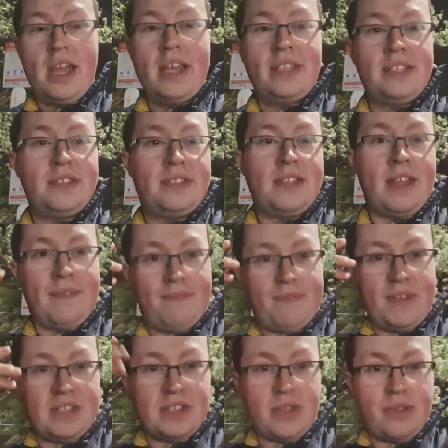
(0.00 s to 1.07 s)
it's a
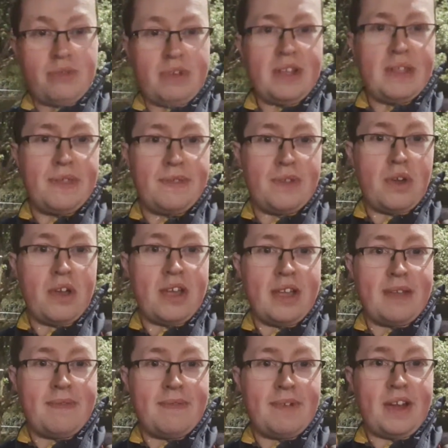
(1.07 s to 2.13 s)

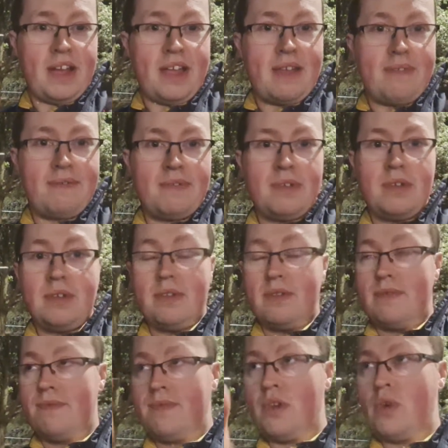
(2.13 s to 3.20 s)
3:35
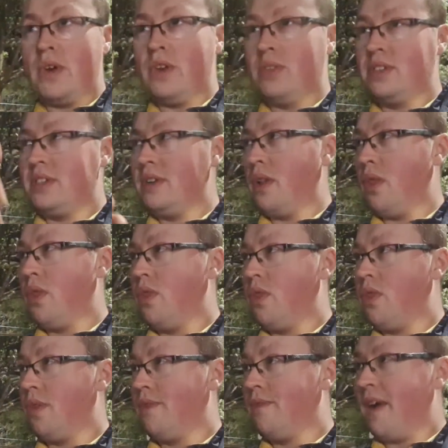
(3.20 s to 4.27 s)
viewing until
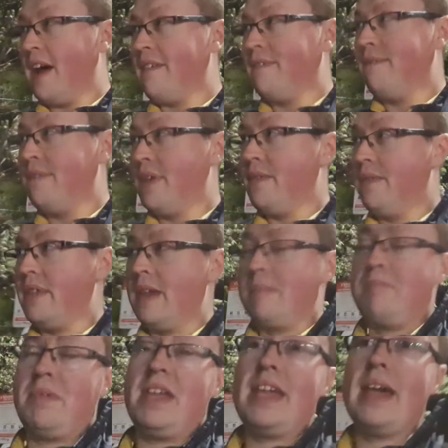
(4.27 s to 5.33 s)
5:50
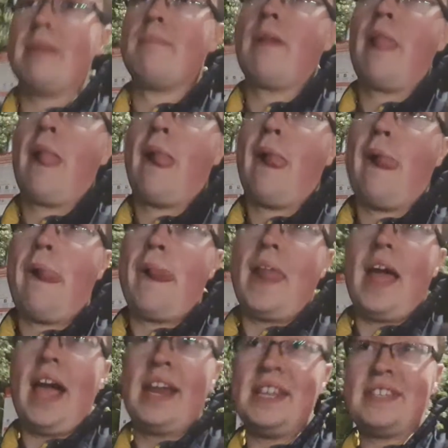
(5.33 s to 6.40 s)
p.m.
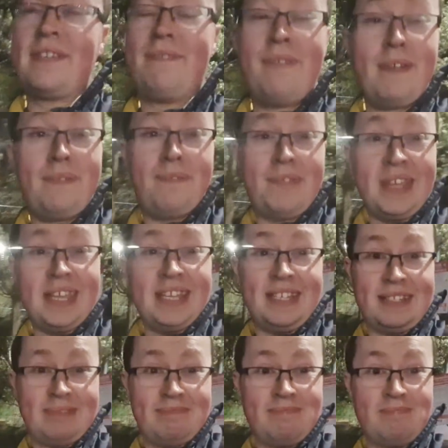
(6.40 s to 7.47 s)
and it's a
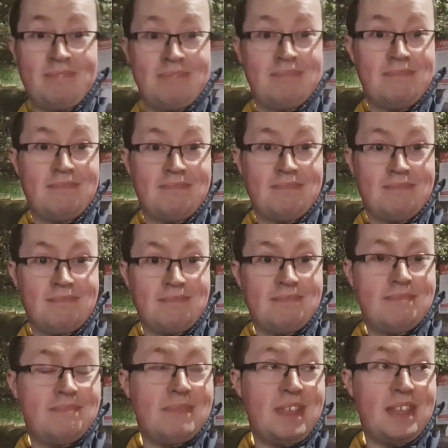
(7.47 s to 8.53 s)
15
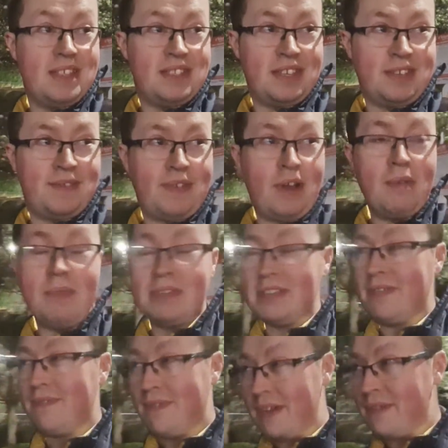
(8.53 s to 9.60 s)
is this film, it's
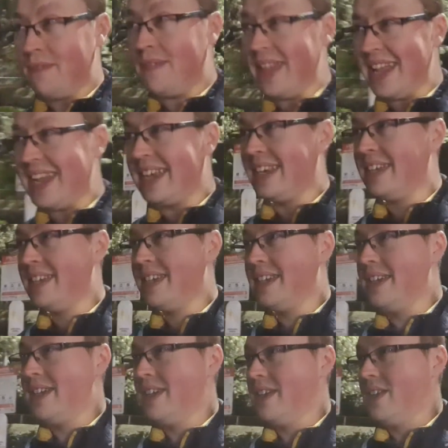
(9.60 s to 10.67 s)
a 15.
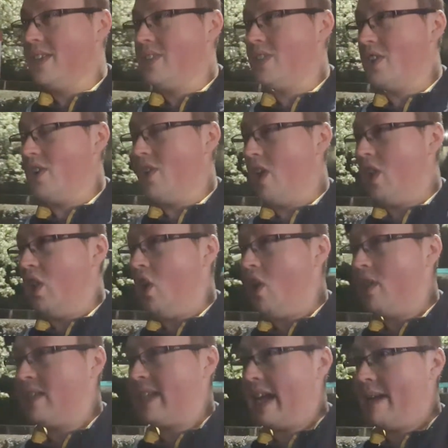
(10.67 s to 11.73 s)
So a
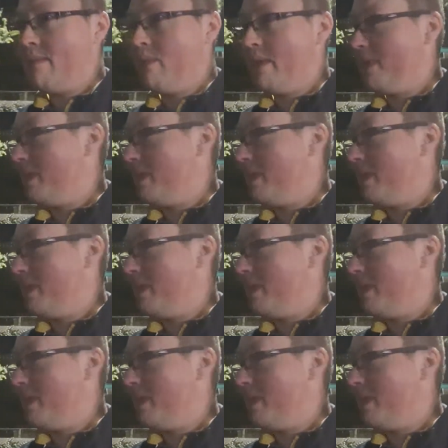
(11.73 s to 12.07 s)
lot of time